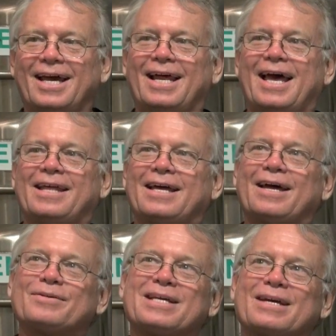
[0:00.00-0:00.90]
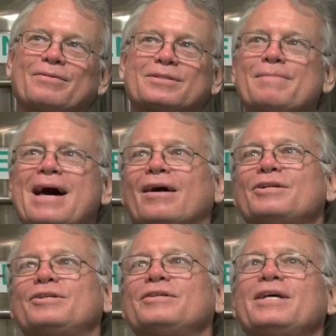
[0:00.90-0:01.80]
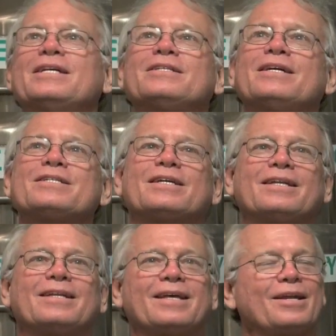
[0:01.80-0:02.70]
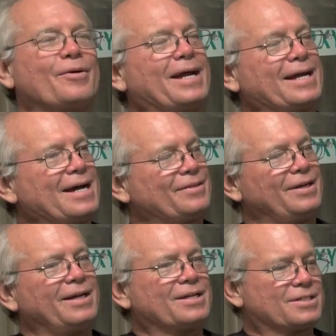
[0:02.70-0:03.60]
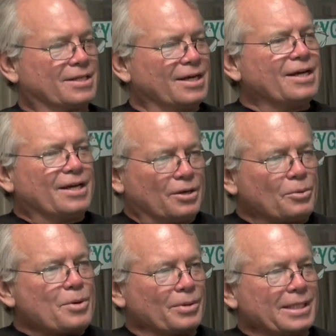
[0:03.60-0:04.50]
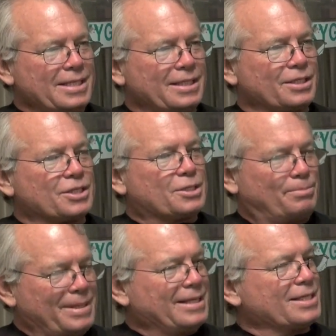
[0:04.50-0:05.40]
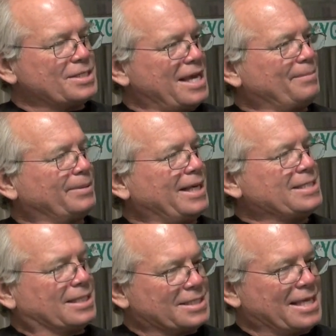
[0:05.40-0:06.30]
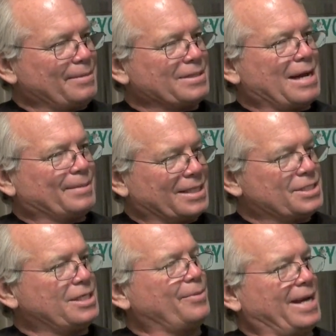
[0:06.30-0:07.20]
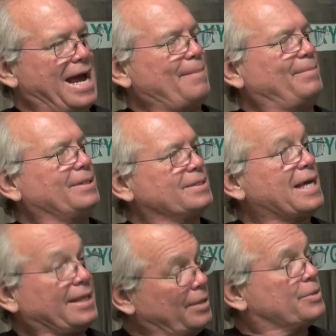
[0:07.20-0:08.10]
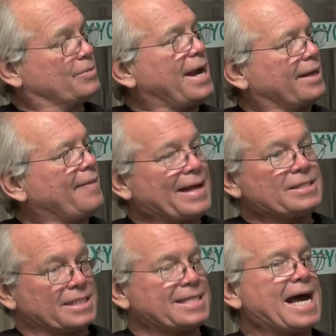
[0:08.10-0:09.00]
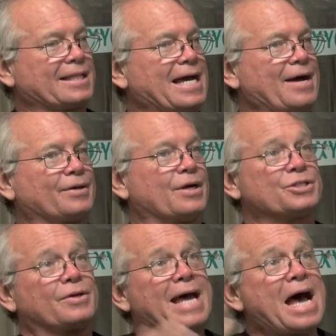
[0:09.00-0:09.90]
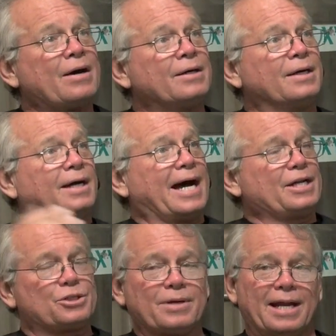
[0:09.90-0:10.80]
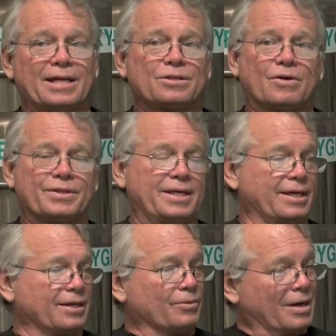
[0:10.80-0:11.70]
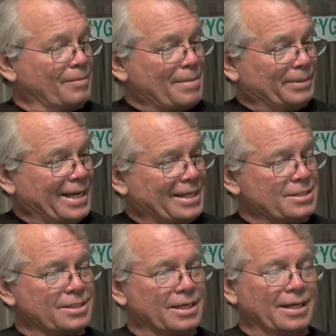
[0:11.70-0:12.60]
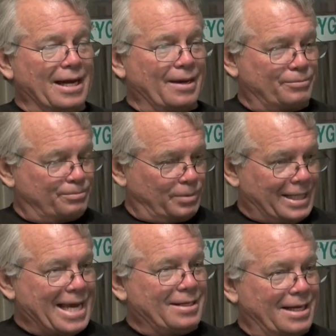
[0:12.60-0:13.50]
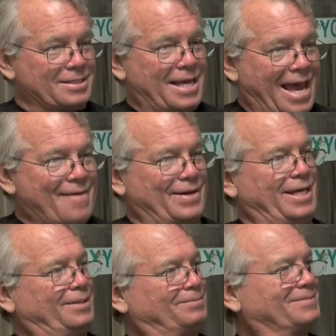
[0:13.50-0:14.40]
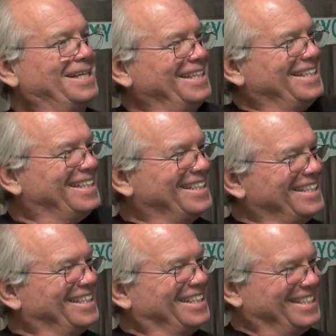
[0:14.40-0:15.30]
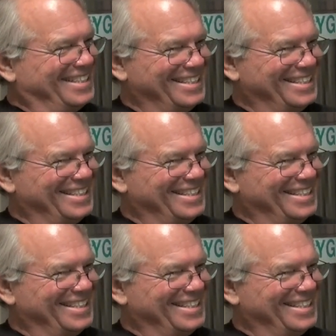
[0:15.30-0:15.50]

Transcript: and, I, I was like, what's the matter? Aren't you into this? And, you know, when I got there, he goes, we really need to just be in the same place at the same time and then see what happens. And he was right, and that's exactly how it goes. So now I just try not to overthink it. One of my plans, plan not to have it.